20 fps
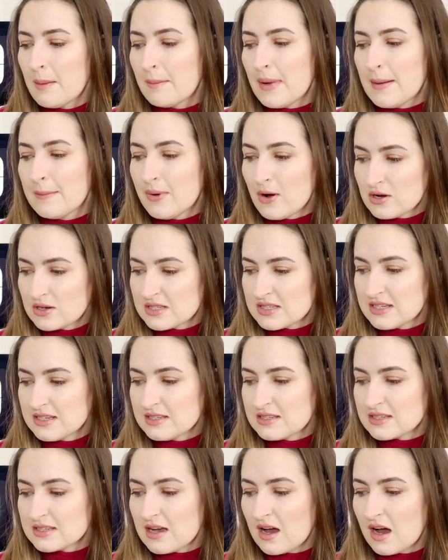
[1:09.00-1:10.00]
My
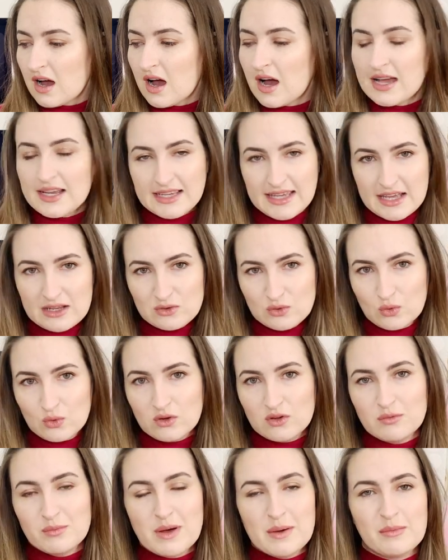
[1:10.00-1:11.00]
boxes, I get
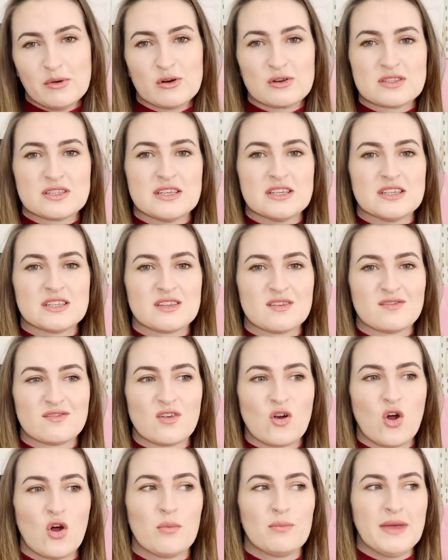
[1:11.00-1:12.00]
all of my boxes
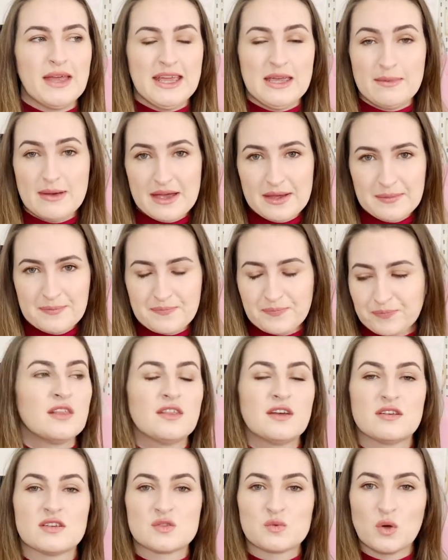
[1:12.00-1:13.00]
from eBay.
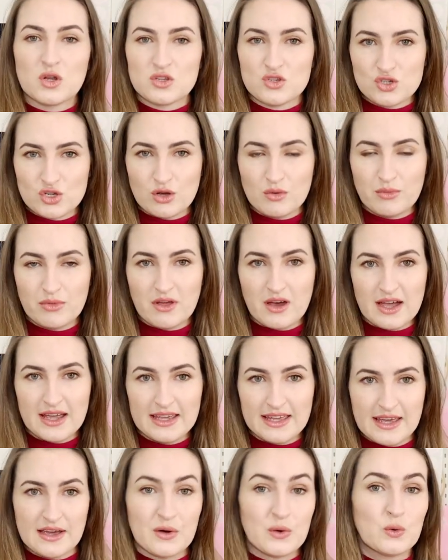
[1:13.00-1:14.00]
There is one shop that
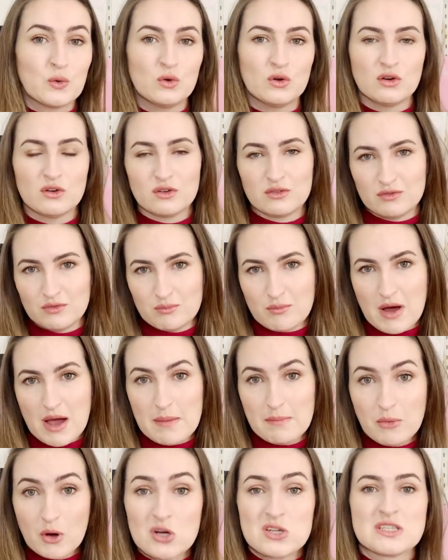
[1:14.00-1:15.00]
I get all of
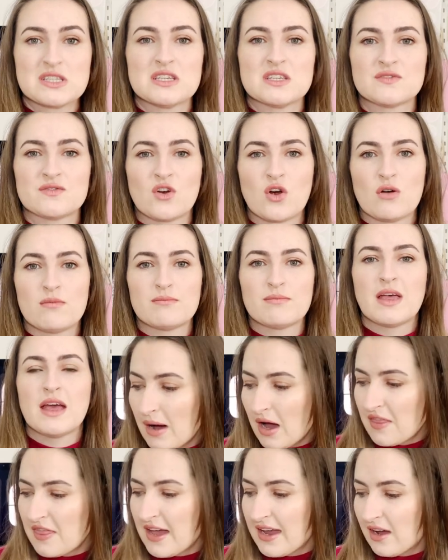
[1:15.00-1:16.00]
my boxes from,
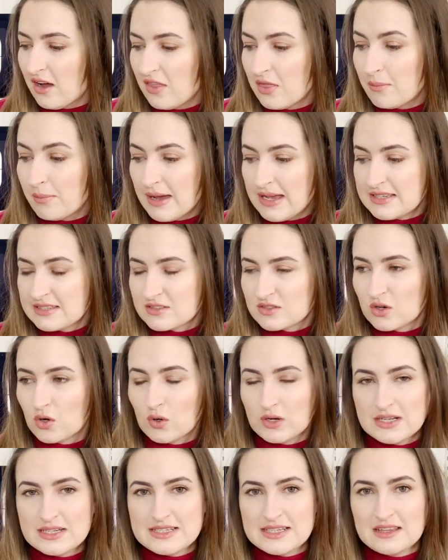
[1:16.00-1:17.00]
but they are the best
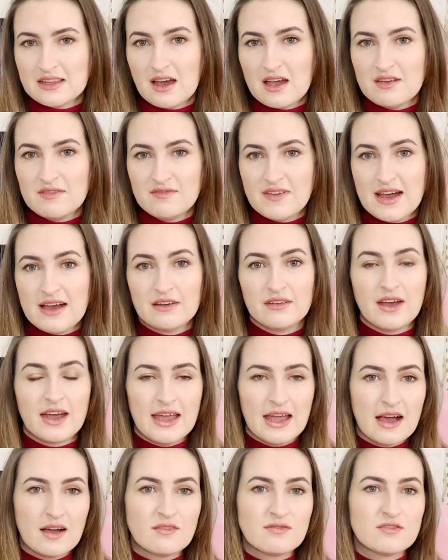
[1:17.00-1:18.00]
quality that I found. I
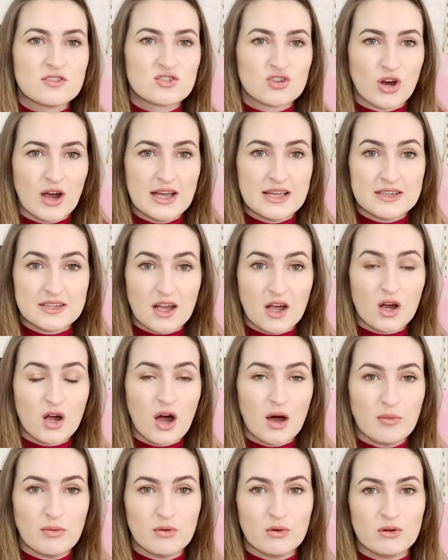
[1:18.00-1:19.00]
have tried a
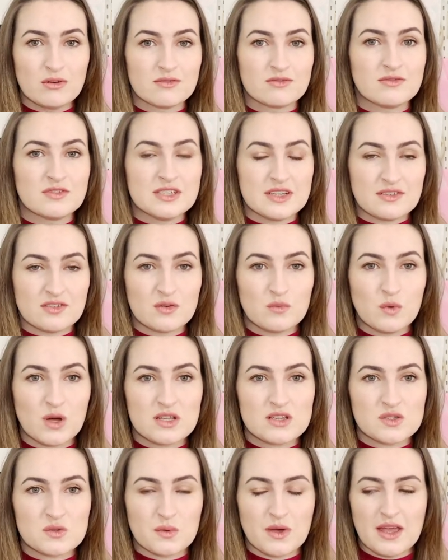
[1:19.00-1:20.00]
couple of different
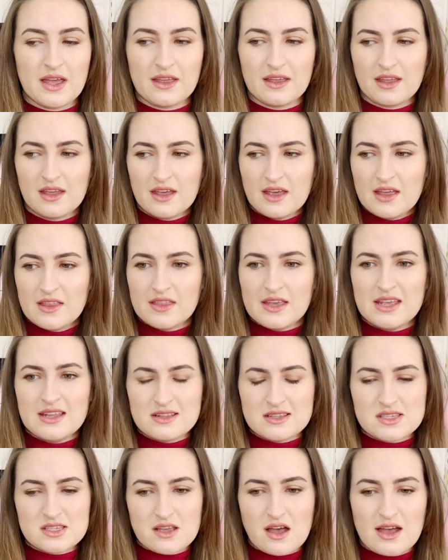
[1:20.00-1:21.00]
ones where the
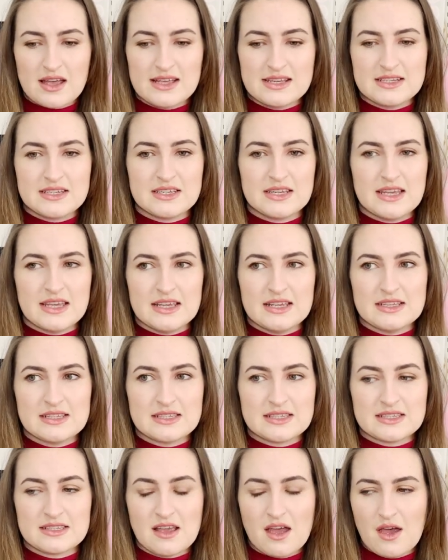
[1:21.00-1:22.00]
inside
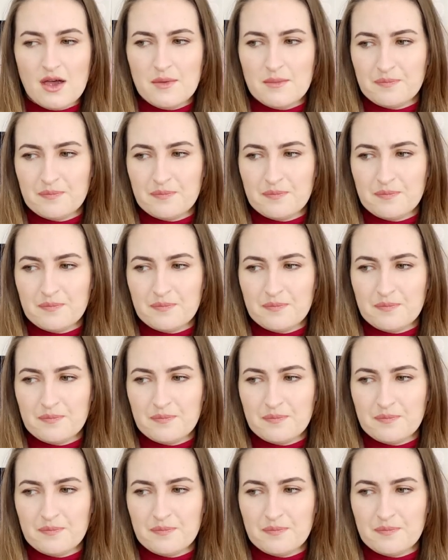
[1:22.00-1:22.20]
is